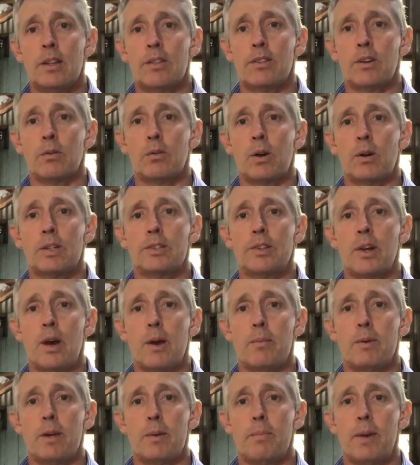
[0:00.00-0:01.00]
The
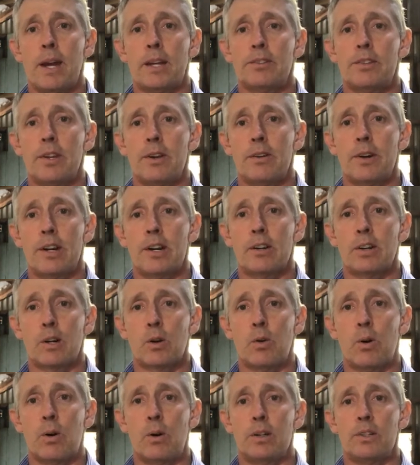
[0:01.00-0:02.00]
rhizobia bacteria
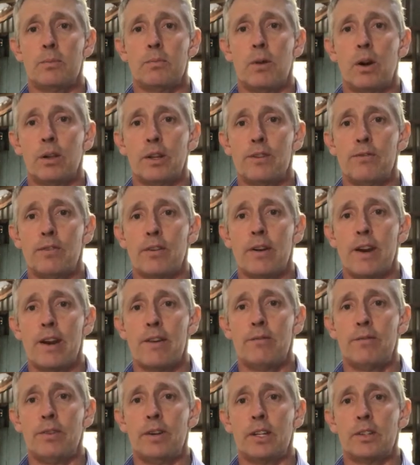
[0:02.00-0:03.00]
requires moly for
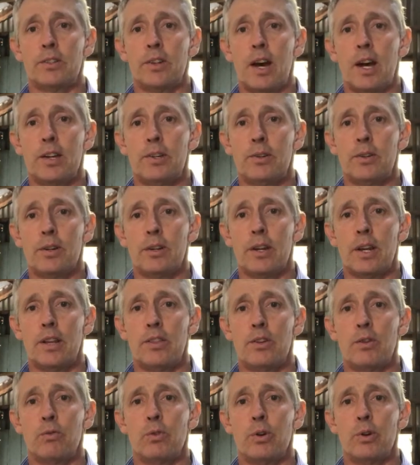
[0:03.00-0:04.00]
end fixation
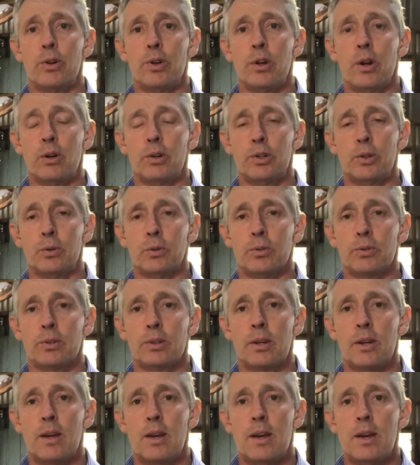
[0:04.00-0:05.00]
in the root
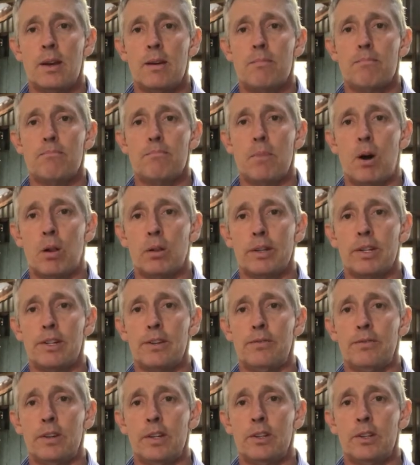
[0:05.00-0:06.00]
nodules. Moly
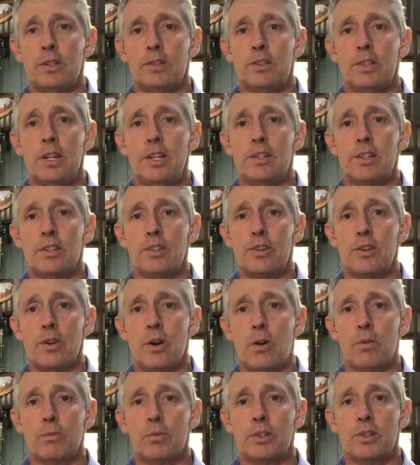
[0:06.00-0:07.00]
deficiency does
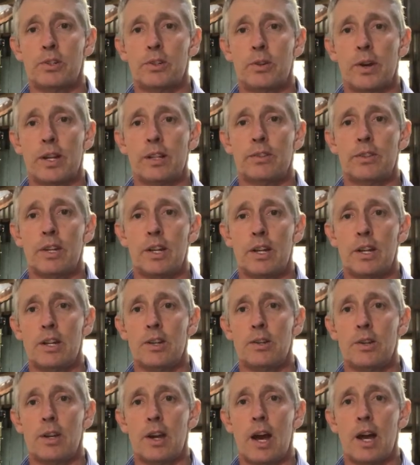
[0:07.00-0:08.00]
not restrict the
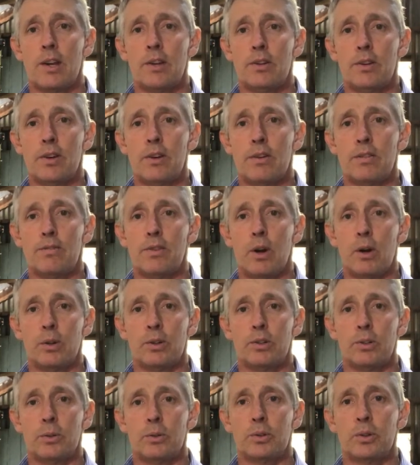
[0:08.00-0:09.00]
initiation of
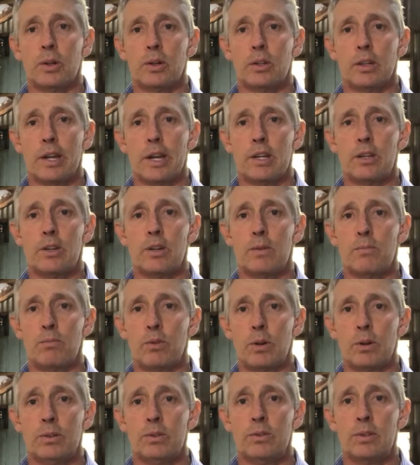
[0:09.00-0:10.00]
nodules on legume
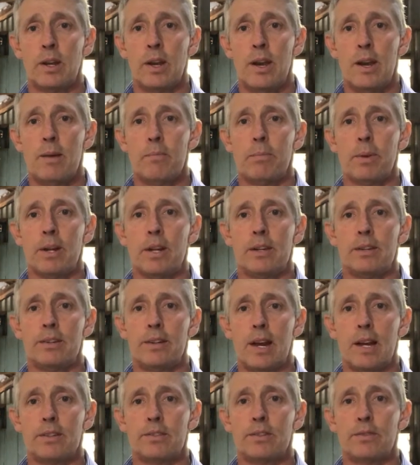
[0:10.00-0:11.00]
roots, but it
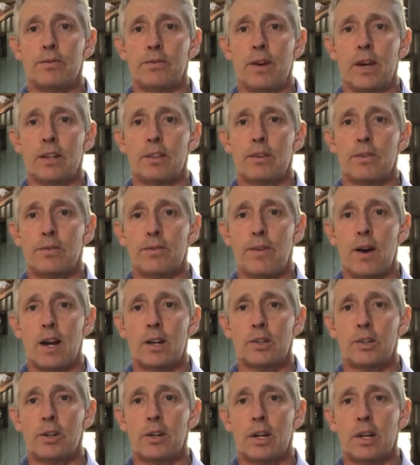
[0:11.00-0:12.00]
does affect the
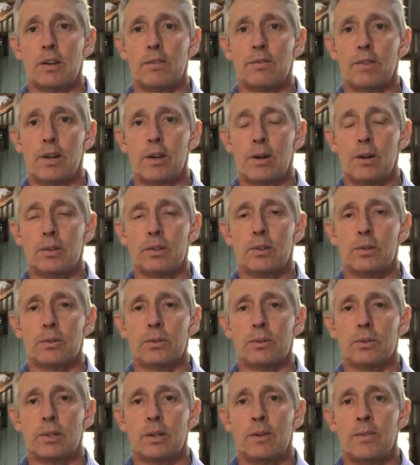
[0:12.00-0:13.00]
functioning of the
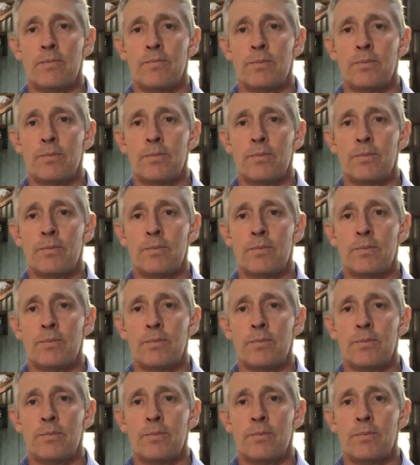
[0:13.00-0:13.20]
nodules.